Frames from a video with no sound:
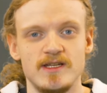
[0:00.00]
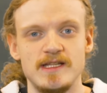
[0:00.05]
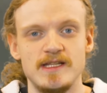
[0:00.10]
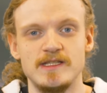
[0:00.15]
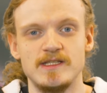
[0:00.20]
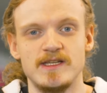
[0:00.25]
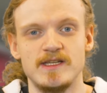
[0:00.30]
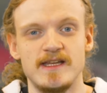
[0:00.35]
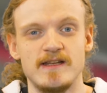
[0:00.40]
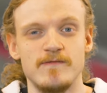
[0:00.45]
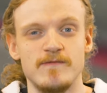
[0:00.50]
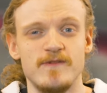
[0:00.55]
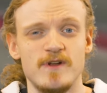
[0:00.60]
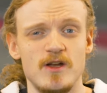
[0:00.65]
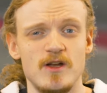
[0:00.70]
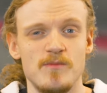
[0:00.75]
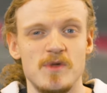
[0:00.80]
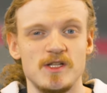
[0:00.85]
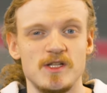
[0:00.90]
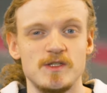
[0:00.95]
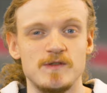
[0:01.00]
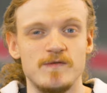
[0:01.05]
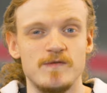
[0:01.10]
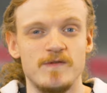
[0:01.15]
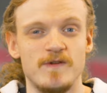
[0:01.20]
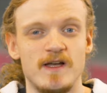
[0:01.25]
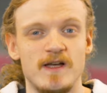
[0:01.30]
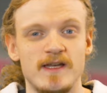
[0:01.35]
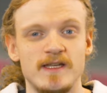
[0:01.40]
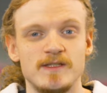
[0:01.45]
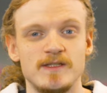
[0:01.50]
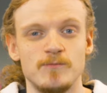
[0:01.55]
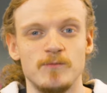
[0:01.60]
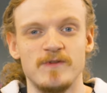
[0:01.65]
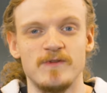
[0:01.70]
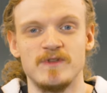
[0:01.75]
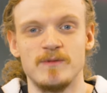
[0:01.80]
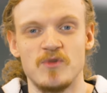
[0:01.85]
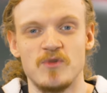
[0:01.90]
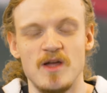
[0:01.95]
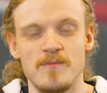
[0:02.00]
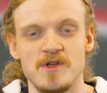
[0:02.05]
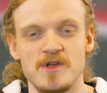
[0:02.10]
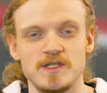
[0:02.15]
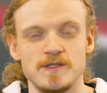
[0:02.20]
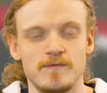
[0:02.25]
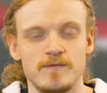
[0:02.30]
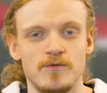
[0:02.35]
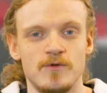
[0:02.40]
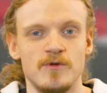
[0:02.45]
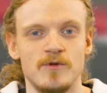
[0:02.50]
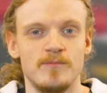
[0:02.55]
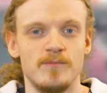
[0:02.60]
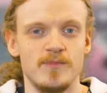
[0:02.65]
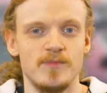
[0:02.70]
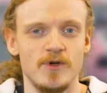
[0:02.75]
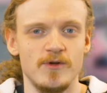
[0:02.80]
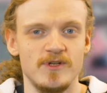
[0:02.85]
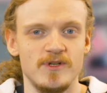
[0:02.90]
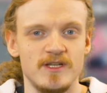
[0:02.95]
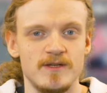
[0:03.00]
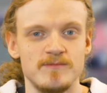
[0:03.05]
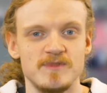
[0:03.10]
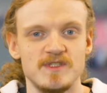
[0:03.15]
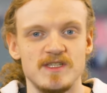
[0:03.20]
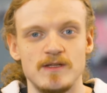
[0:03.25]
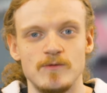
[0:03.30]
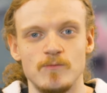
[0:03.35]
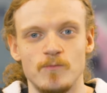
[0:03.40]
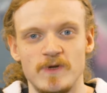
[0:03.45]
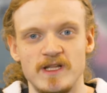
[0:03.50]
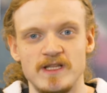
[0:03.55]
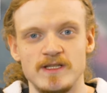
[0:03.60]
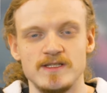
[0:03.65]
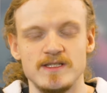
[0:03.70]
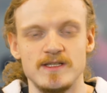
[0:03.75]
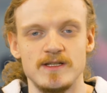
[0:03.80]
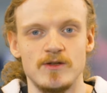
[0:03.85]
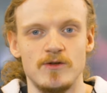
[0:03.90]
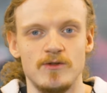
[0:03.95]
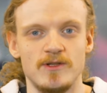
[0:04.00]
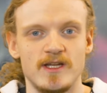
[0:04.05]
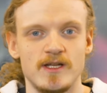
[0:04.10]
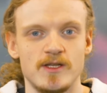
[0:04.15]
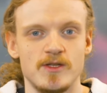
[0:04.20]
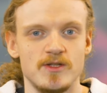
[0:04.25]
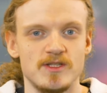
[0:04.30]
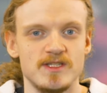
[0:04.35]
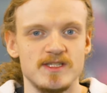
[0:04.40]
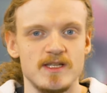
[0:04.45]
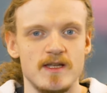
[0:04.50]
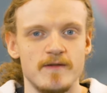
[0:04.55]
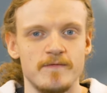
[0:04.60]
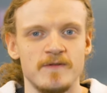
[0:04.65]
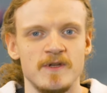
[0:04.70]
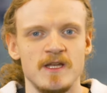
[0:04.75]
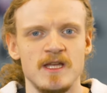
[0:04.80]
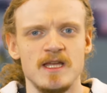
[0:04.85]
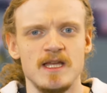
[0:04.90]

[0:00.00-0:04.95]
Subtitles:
It can very much fight with the Premas for podiums and wins and all that good stuff,